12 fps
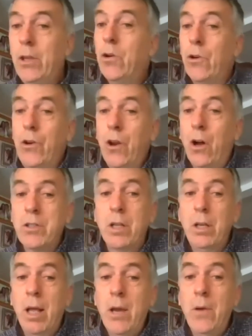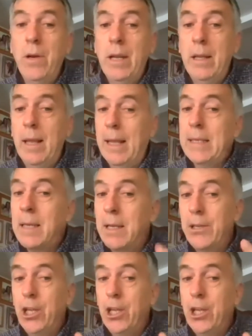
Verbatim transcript: You're not alone in this.